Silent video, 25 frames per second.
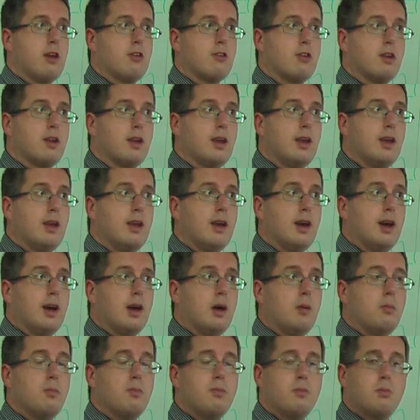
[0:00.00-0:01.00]
actually
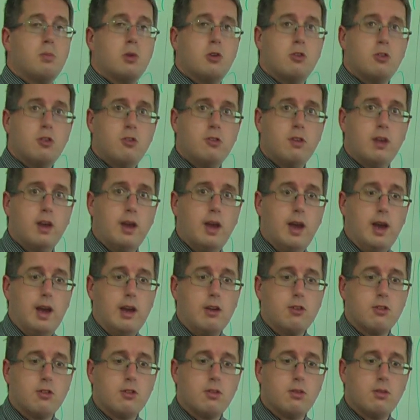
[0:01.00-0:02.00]
producing
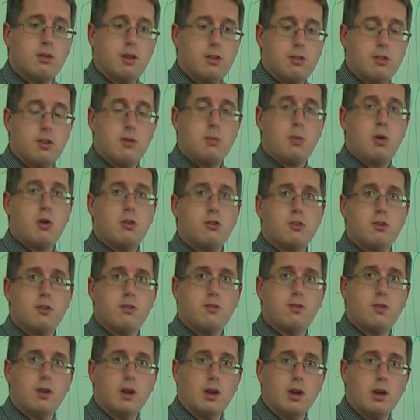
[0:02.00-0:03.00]
cash? Is it a
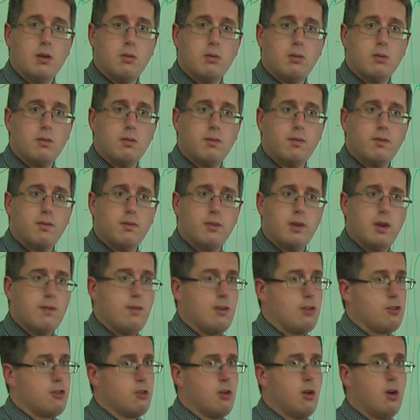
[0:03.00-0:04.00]
positive figure? If
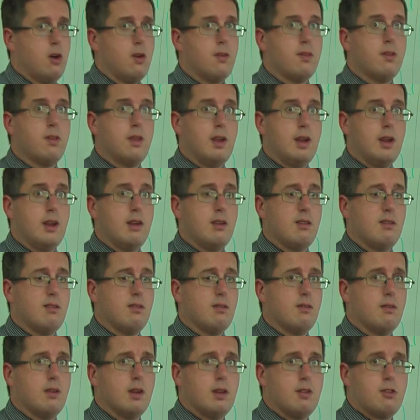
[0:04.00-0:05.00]
it's not, then
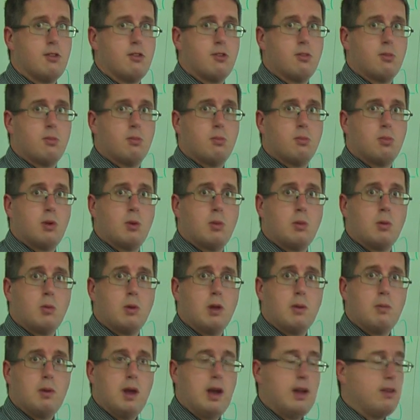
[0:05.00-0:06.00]
it's
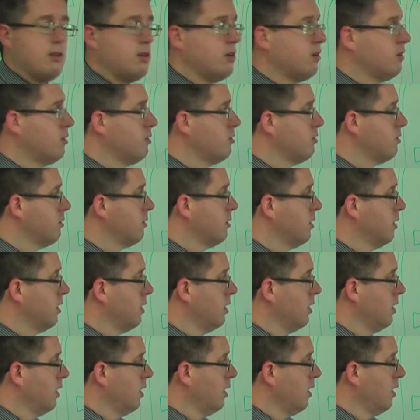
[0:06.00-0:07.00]
probably bad news.
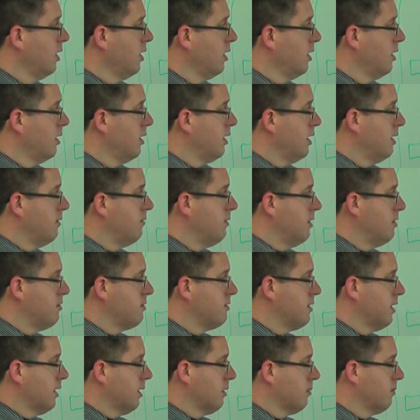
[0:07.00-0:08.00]

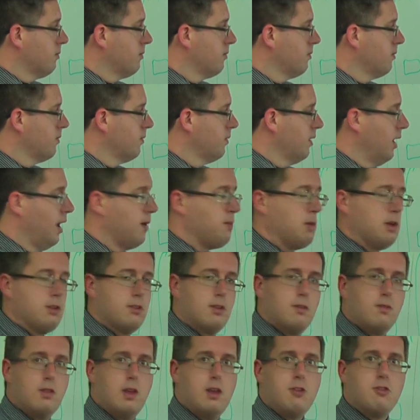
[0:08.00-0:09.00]
Investing, how
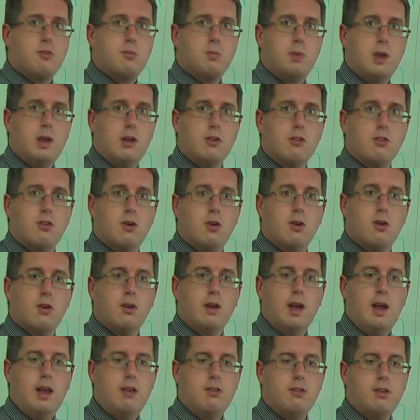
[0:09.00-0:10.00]
much have they spent
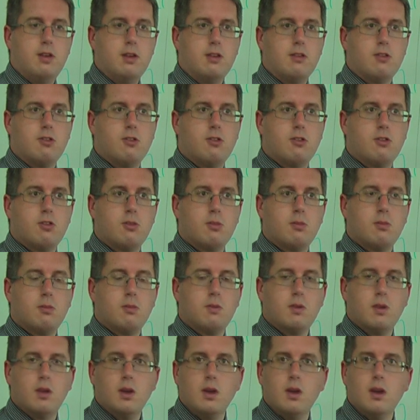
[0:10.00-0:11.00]
on assets?
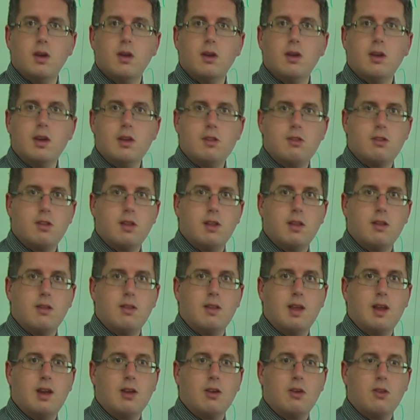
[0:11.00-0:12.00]
Is
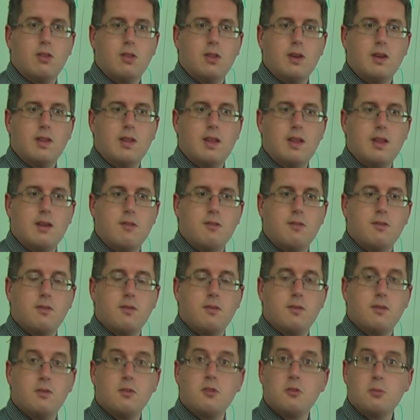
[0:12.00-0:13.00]
that a good thing that they've
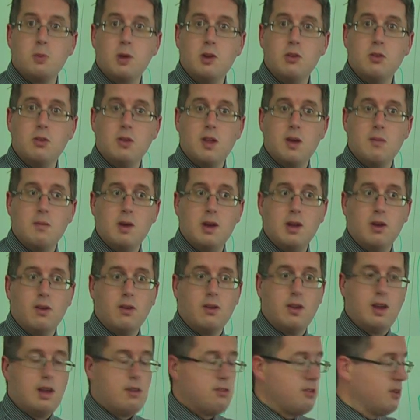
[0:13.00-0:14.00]
spent all that money
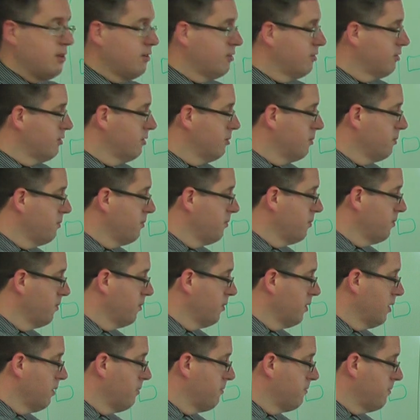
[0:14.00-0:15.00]
on assets?
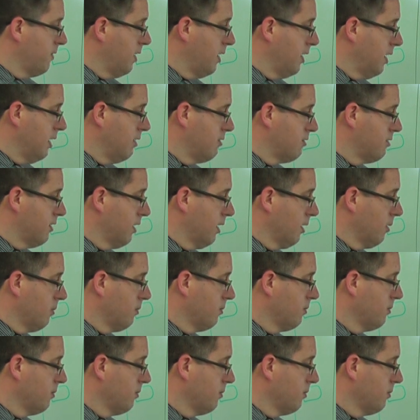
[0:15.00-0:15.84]
Financing,